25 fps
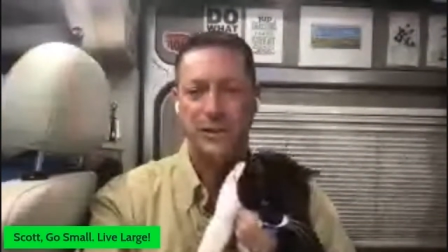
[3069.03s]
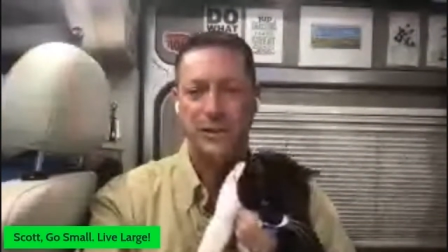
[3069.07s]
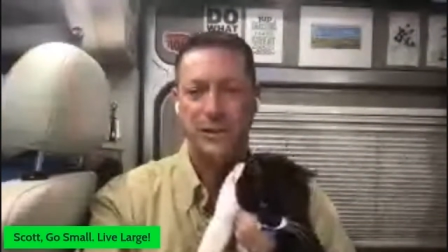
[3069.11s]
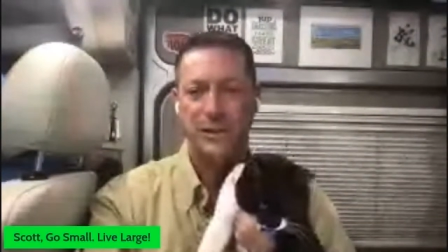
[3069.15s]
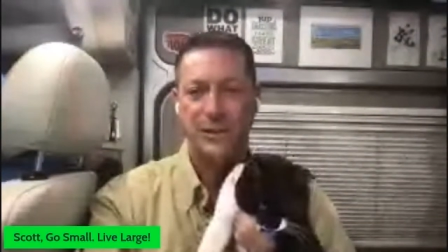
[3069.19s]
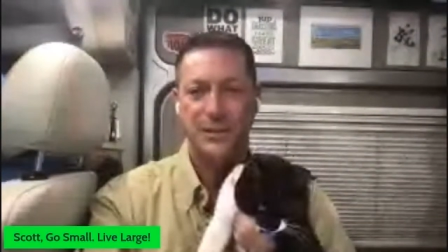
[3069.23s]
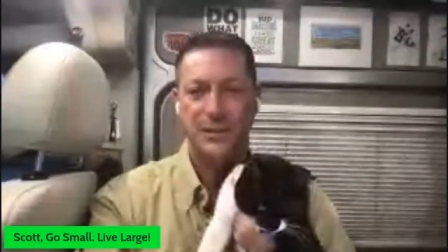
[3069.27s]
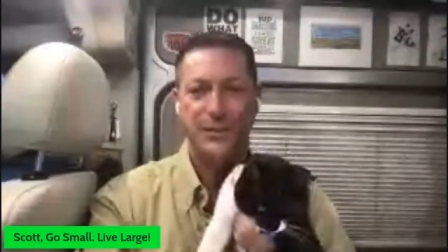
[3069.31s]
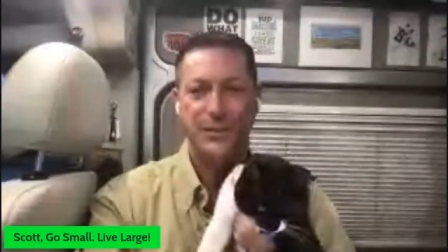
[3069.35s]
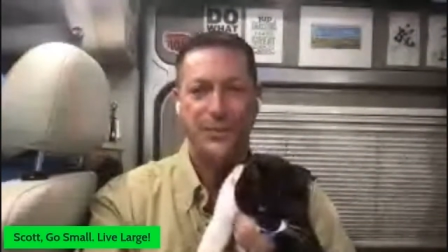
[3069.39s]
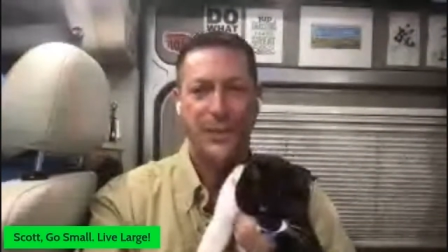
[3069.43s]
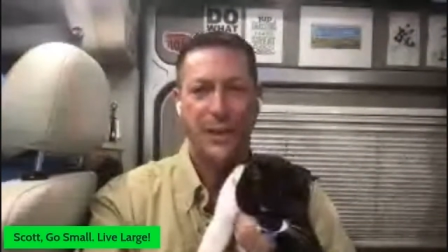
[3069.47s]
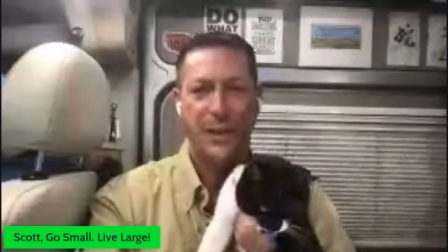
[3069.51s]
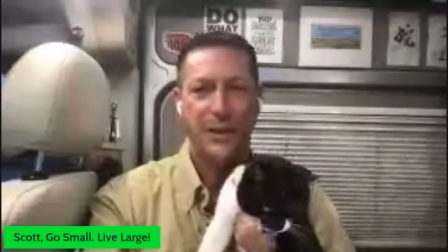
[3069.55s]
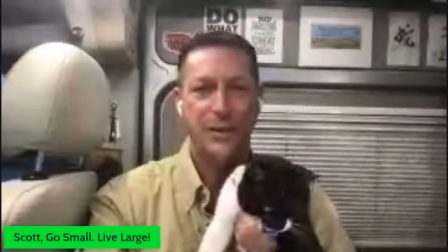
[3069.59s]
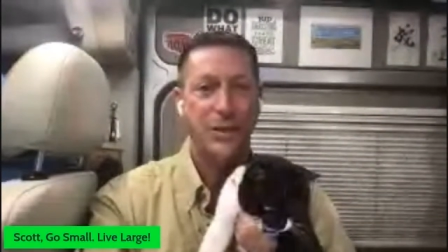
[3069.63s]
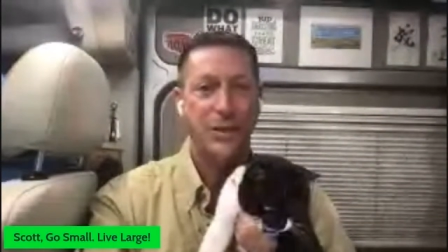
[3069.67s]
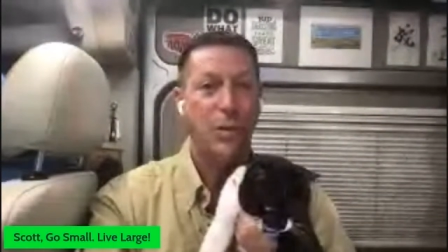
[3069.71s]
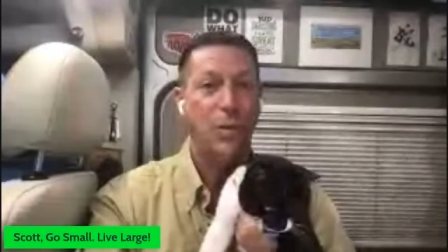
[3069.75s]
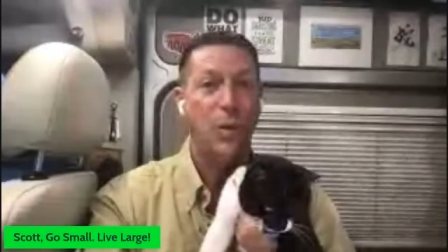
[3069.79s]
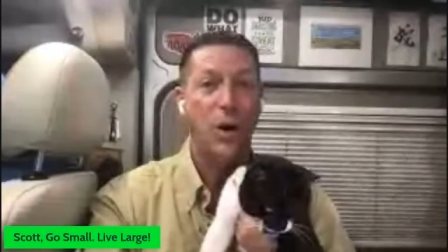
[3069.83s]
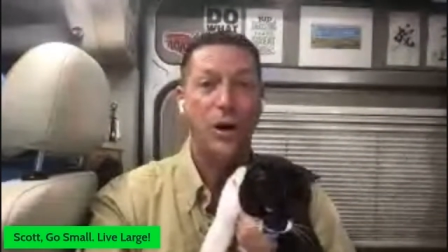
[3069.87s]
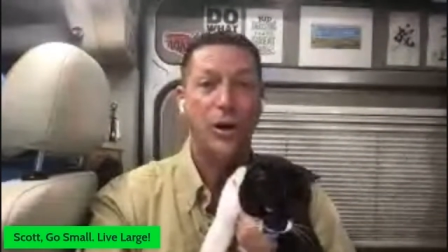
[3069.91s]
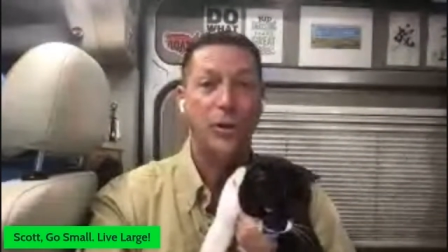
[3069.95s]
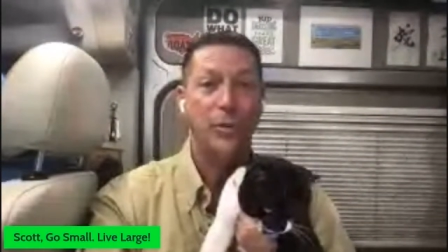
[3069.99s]
Um,
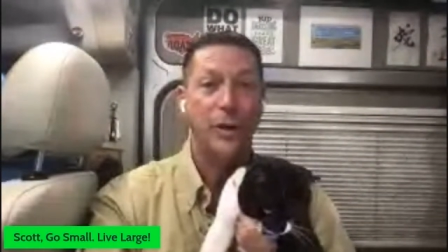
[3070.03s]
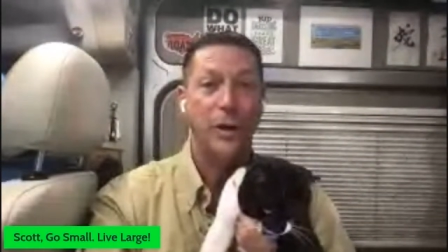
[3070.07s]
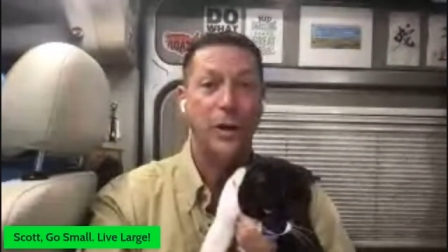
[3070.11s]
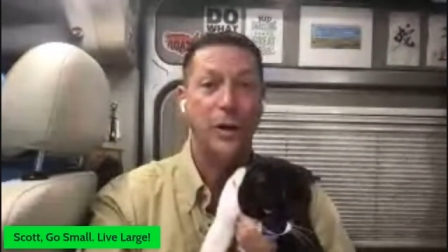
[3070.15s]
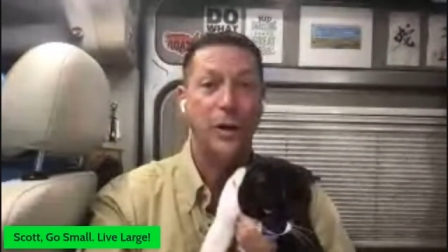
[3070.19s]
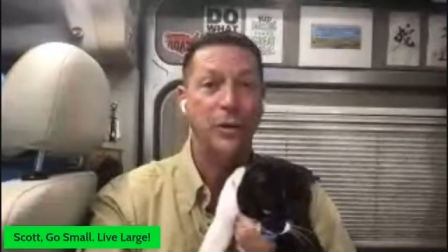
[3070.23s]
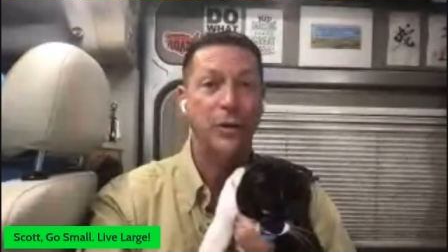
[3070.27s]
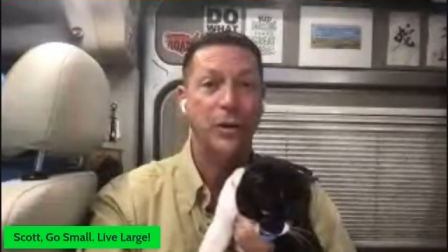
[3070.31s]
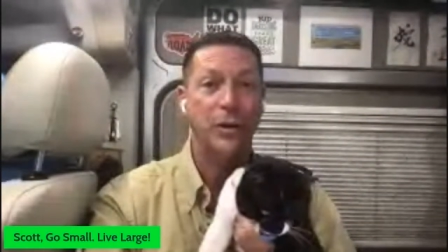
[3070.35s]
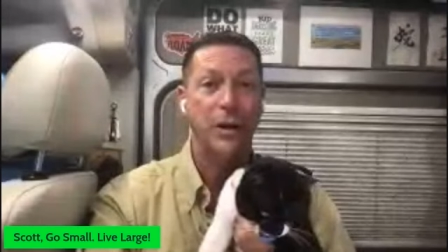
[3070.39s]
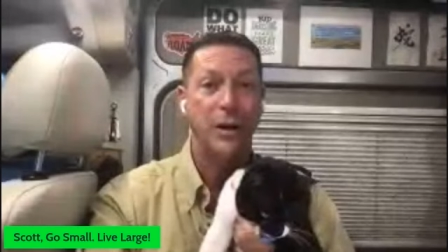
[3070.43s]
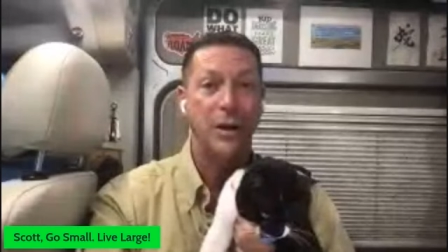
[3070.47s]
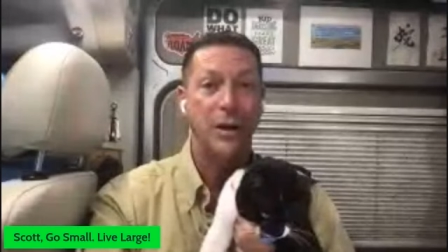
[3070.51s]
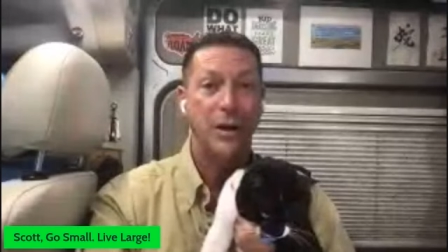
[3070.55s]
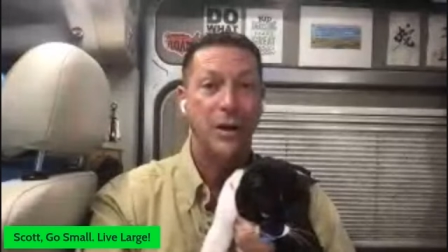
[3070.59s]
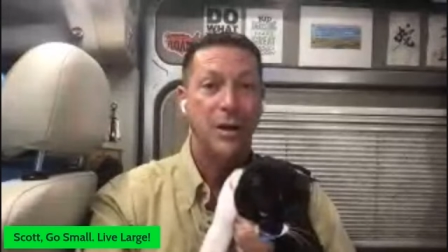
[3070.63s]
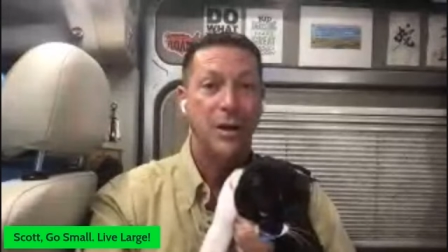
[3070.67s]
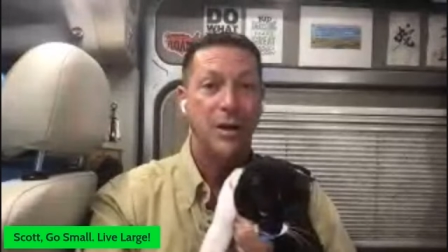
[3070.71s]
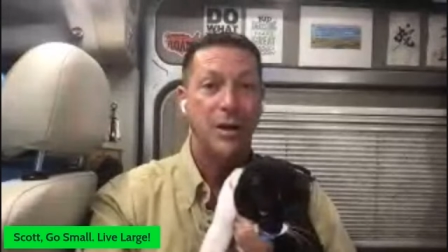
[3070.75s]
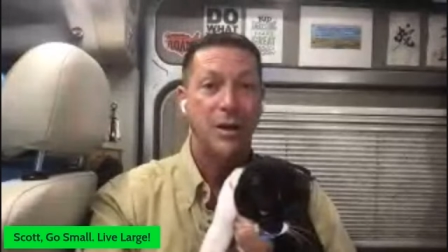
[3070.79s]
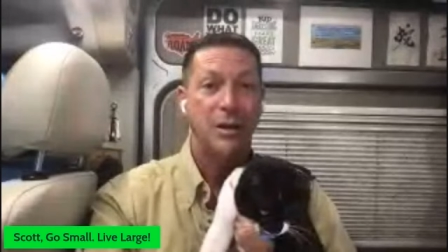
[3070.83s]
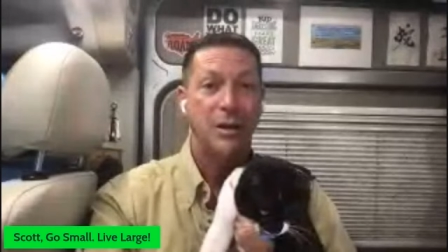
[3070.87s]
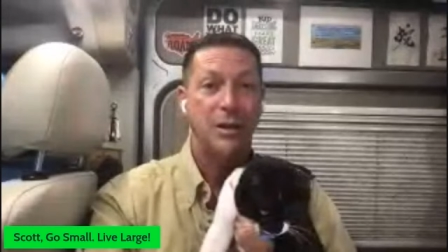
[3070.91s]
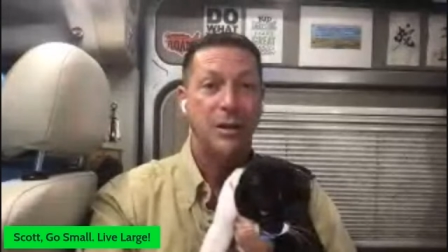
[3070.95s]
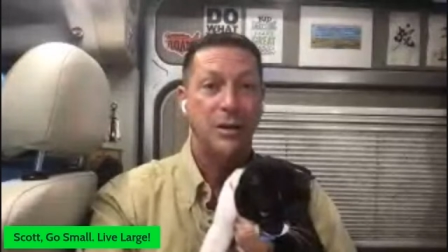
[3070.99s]
as I walk around
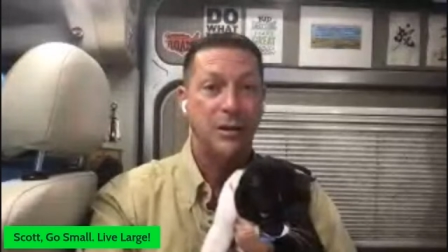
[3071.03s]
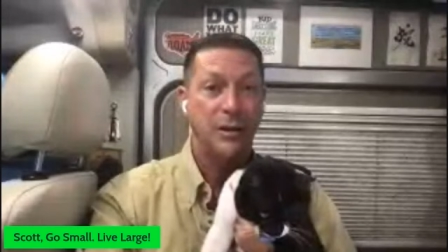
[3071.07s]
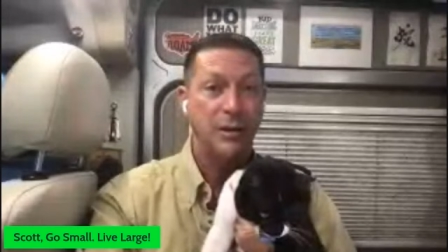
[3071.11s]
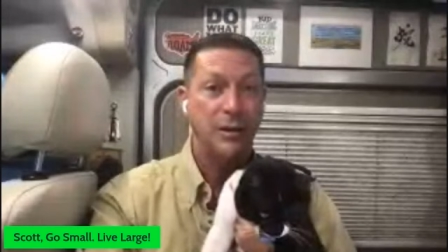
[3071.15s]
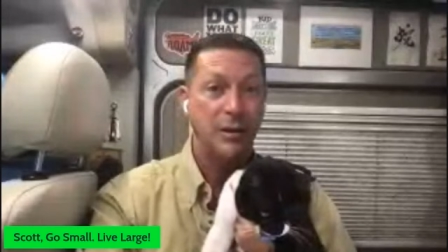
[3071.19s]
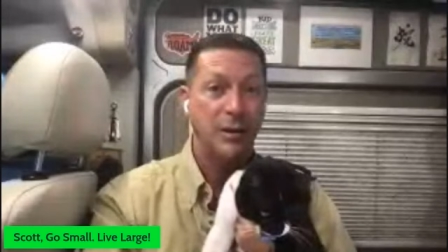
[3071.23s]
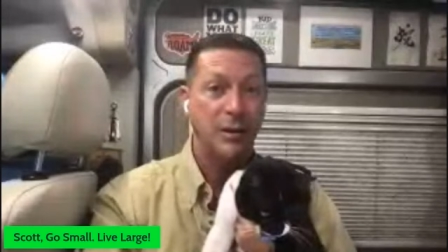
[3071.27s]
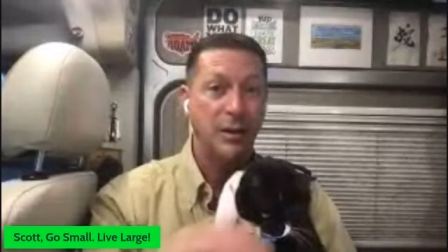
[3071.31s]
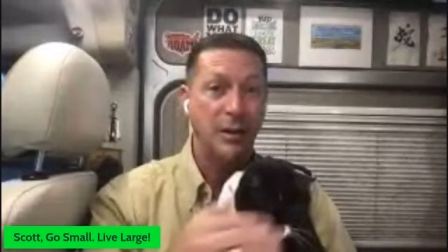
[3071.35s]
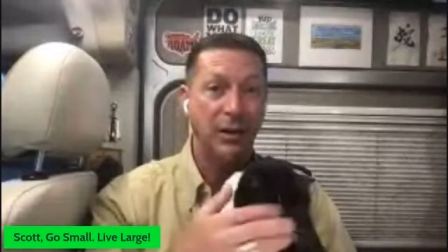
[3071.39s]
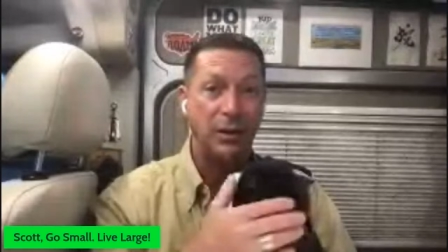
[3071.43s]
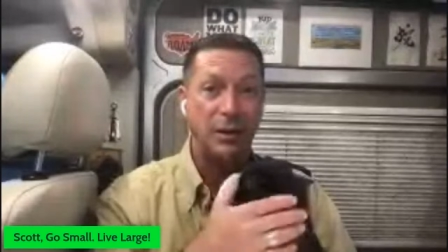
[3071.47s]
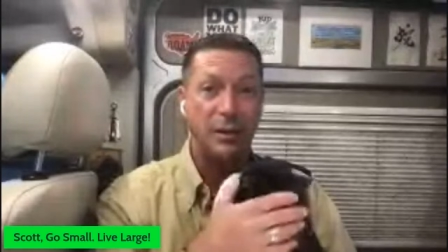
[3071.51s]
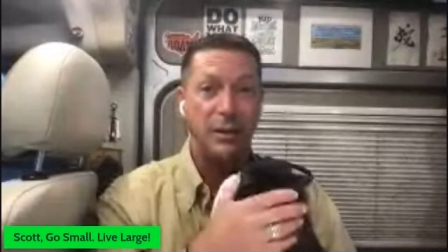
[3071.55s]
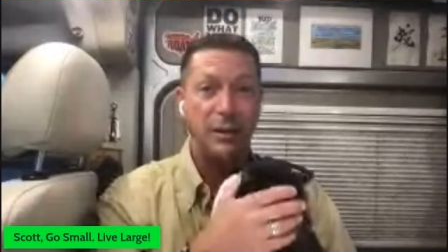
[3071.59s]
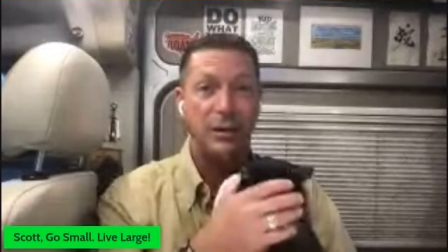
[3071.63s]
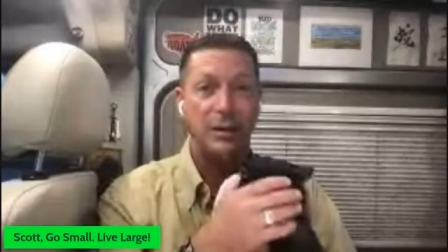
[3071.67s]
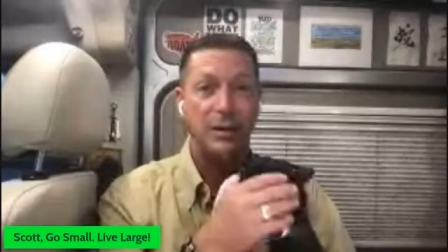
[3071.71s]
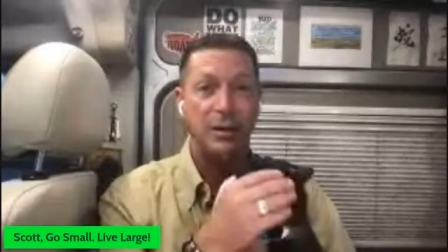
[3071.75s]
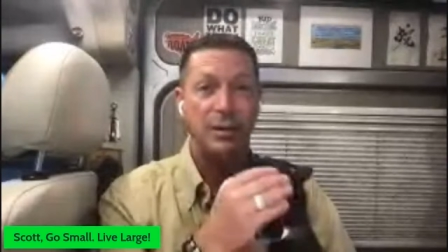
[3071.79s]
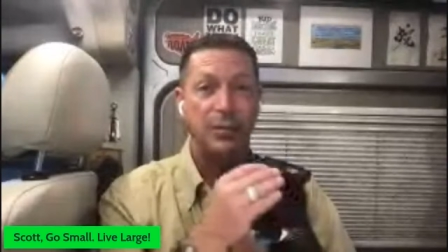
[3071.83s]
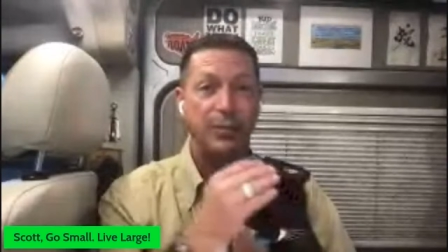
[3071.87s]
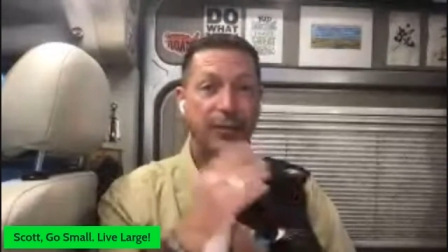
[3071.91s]
the,